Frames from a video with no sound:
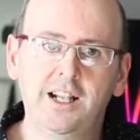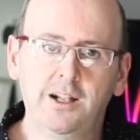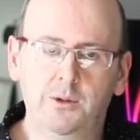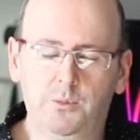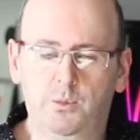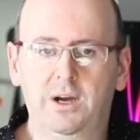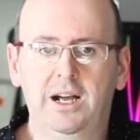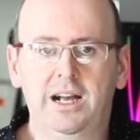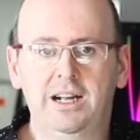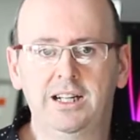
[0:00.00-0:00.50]

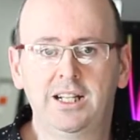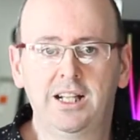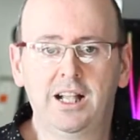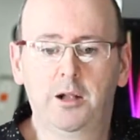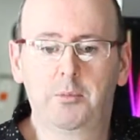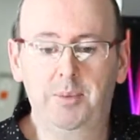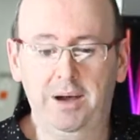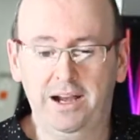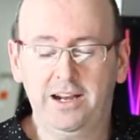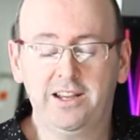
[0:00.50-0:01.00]
where
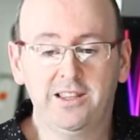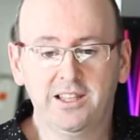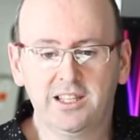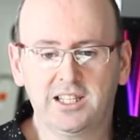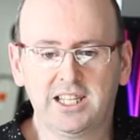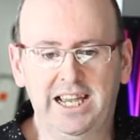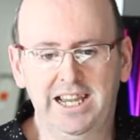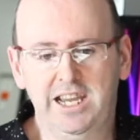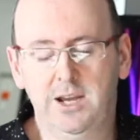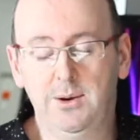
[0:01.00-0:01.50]
back in the
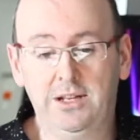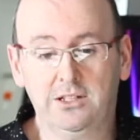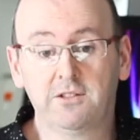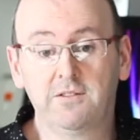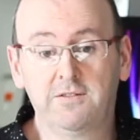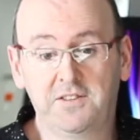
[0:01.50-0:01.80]
day you had to